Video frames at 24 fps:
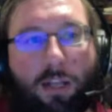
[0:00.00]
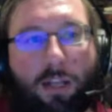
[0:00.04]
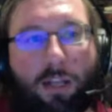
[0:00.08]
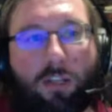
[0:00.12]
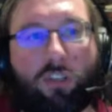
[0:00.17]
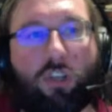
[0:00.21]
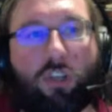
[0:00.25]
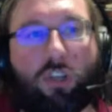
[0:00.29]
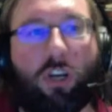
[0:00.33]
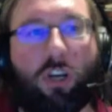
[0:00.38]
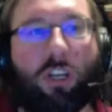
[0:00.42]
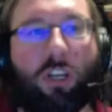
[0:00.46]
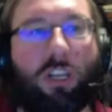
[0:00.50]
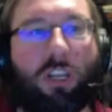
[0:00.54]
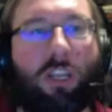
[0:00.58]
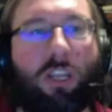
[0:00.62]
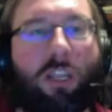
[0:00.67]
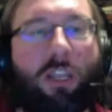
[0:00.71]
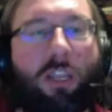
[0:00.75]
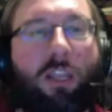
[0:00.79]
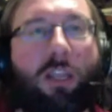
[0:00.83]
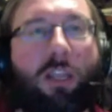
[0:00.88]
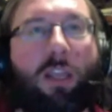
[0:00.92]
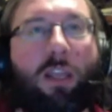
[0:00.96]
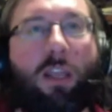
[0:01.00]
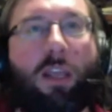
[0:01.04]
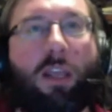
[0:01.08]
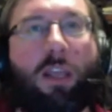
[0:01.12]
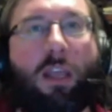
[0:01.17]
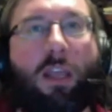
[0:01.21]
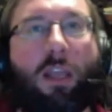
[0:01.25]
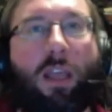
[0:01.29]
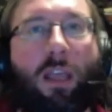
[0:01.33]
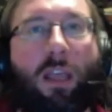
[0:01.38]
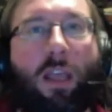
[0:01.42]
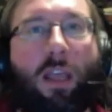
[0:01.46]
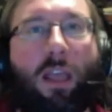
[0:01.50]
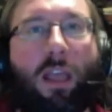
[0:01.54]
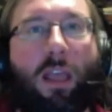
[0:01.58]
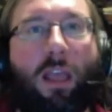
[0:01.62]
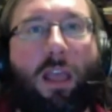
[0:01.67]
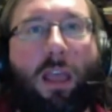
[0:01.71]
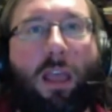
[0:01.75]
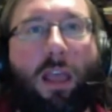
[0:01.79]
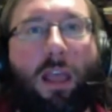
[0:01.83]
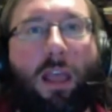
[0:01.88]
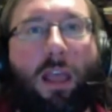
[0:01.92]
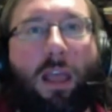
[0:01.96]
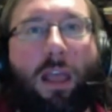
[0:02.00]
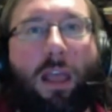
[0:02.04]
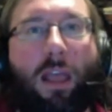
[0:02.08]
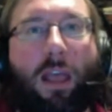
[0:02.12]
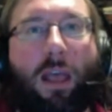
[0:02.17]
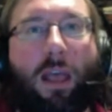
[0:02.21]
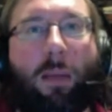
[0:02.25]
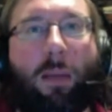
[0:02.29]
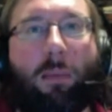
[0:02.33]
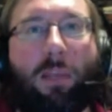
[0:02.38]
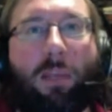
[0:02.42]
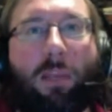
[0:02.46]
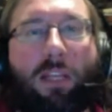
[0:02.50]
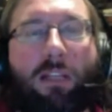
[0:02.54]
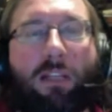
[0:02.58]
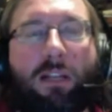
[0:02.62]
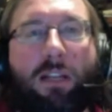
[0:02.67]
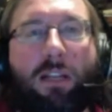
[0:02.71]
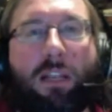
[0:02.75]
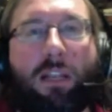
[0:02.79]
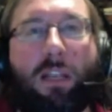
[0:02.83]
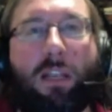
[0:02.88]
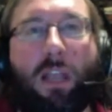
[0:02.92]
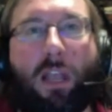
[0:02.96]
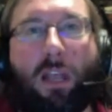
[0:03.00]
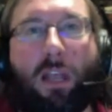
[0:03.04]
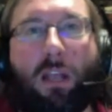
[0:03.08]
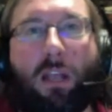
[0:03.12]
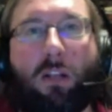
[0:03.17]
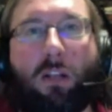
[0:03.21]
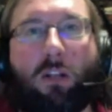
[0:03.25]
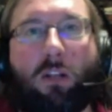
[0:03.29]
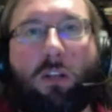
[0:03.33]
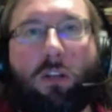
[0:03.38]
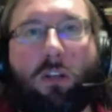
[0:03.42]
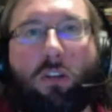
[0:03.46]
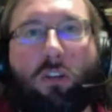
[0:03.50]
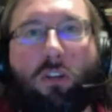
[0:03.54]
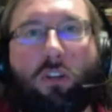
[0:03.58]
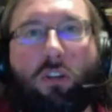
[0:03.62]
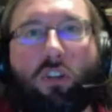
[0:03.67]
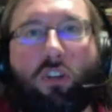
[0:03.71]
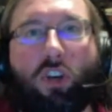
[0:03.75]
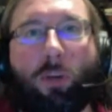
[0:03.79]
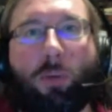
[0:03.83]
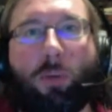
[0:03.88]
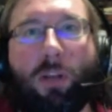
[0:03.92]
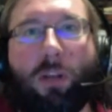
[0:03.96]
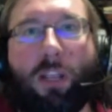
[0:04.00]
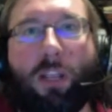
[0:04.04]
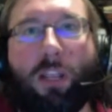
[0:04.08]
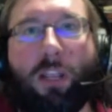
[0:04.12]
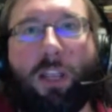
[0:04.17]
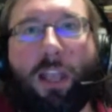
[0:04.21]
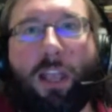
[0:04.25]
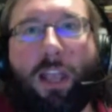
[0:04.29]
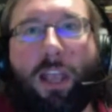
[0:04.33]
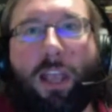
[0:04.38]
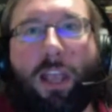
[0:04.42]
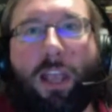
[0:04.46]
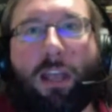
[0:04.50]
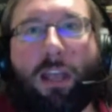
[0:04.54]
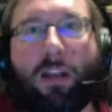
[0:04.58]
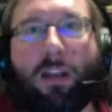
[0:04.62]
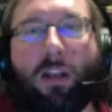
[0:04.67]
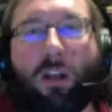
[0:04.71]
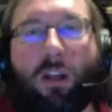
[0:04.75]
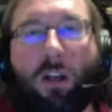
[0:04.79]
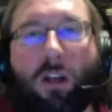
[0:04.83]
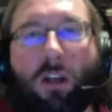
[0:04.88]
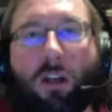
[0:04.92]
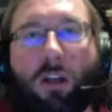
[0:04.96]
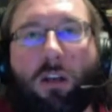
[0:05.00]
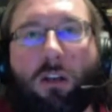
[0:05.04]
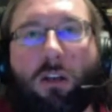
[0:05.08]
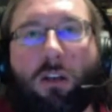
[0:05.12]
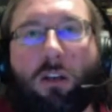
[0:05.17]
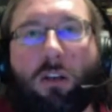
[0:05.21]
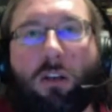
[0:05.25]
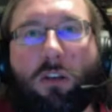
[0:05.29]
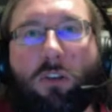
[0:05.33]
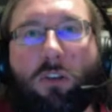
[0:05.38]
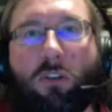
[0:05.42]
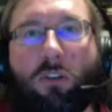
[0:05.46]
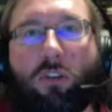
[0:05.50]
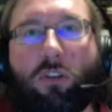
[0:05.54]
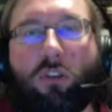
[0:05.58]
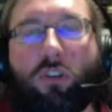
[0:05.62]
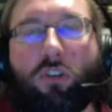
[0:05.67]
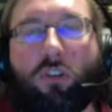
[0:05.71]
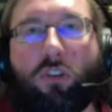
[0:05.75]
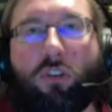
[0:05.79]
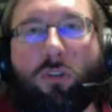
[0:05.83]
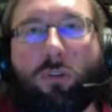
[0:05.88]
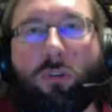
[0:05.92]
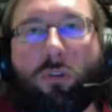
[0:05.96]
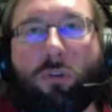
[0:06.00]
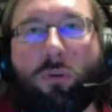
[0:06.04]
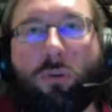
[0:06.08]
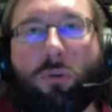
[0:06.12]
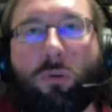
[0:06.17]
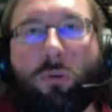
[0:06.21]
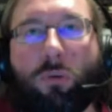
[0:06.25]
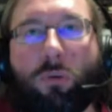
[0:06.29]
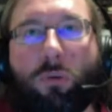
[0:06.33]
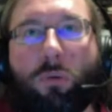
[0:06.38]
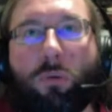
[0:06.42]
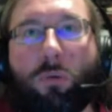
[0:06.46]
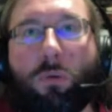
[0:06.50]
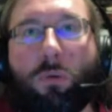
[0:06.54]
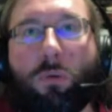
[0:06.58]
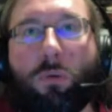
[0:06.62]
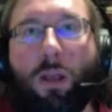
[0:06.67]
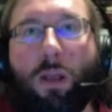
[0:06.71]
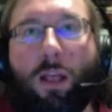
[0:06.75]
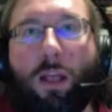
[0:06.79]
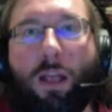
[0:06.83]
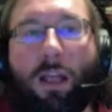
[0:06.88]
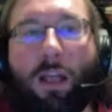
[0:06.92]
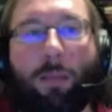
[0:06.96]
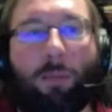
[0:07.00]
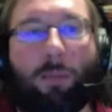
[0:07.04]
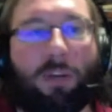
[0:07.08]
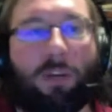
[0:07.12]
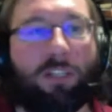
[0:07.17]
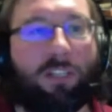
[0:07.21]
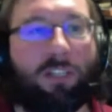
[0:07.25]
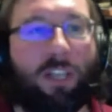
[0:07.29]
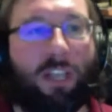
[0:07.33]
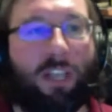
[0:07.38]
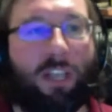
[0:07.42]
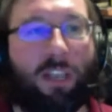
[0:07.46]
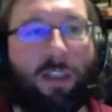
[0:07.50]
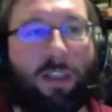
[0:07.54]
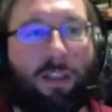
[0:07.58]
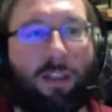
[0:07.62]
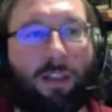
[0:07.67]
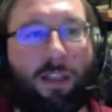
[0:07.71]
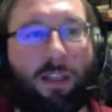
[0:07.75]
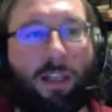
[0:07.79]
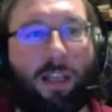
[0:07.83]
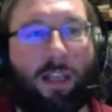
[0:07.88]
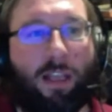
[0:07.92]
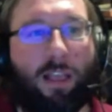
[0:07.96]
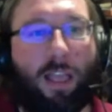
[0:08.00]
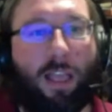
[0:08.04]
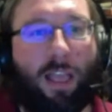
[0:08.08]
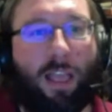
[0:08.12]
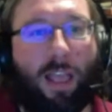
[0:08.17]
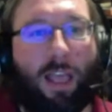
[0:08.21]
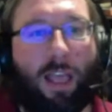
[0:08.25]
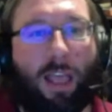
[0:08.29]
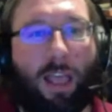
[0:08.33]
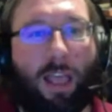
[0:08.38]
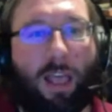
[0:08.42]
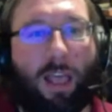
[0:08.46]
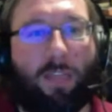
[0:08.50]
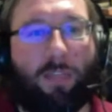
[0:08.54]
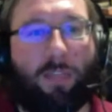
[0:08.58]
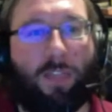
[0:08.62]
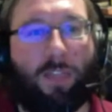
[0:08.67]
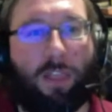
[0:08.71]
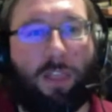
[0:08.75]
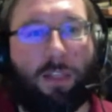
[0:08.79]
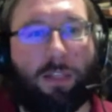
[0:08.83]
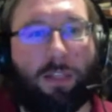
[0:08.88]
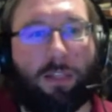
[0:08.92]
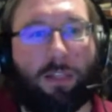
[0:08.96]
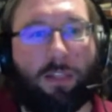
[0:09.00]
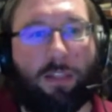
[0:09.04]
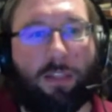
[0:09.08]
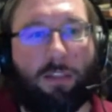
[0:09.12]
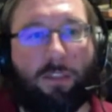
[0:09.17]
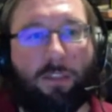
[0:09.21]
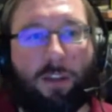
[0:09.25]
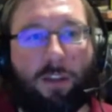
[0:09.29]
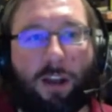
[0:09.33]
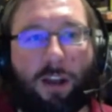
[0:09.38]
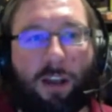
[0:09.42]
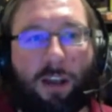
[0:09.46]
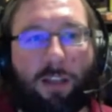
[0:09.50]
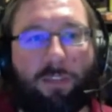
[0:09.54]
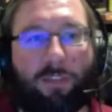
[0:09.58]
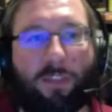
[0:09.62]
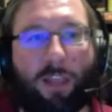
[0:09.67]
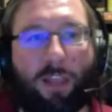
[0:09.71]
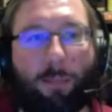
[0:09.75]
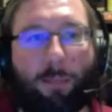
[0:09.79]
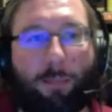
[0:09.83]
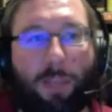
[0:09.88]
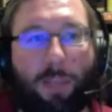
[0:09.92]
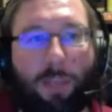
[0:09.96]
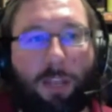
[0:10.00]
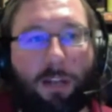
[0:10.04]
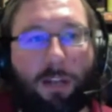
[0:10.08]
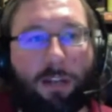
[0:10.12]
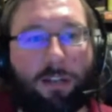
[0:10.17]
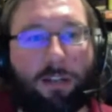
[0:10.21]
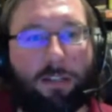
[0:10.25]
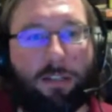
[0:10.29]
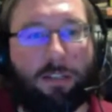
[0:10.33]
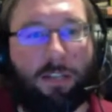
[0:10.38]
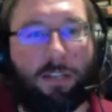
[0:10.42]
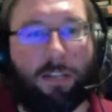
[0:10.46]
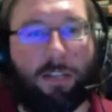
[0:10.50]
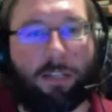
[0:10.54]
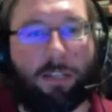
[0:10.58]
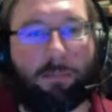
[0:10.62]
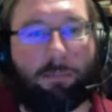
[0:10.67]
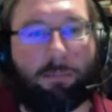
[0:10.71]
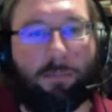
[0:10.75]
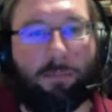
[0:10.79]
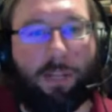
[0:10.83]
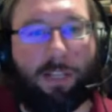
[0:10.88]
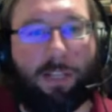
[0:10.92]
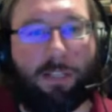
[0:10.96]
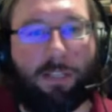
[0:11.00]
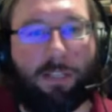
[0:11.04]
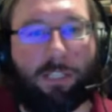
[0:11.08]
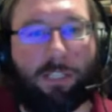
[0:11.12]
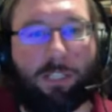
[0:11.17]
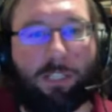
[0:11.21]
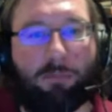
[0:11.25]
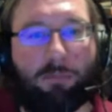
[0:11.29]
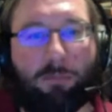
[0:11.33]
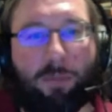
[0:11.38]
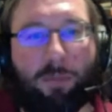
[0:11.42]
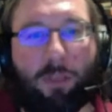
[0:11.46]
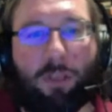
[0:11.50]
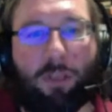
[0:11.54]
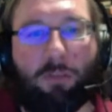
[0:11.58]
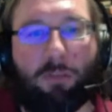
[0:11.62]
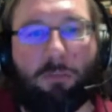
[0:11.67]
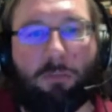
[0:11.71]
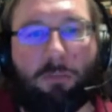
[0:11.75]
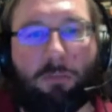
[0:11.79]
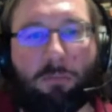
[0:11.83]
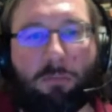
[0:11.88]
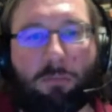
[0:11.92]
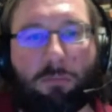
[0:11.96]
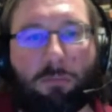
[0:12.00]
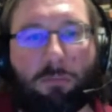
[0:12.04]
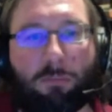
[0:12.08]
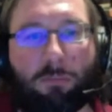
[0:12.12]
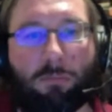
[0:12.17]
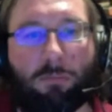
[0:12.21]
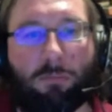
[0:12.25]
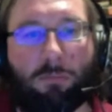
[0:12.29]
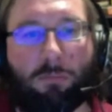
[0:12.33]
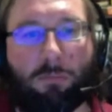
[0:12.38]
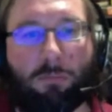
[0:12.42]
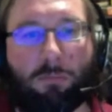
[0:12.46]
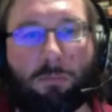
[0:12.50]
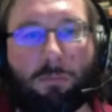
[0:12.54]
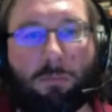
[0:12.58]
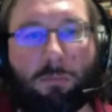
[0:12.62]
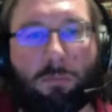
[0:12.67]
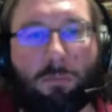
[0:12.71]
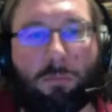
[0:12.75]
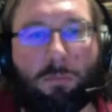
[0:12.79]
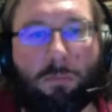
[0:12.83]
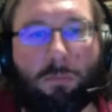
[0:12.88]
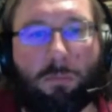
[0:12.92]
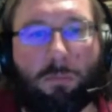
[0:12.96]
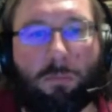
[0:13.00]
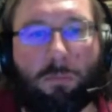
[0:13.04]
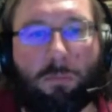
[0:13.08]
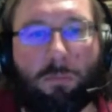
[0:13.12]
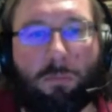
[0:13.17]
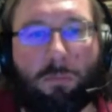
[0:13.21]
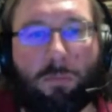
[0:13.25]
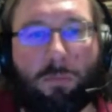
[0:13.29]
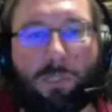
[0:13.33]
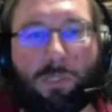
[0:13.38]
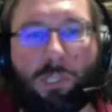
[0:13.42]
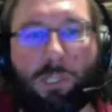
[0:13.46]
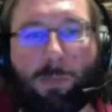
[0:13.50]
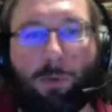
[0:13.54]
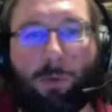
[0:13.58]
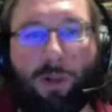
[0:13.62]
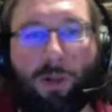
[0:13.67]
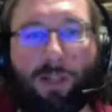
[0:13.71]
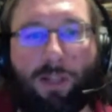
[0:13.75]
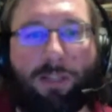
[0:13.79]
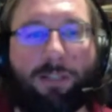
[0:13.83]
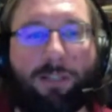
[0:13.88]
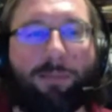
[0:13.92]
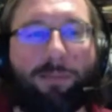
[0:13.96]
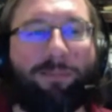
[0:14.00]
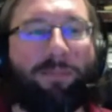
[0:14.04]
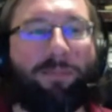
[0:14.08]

Turkey, Italy, Germany, and on to Marseille. And then the finale of the campaign takes place somewhere else.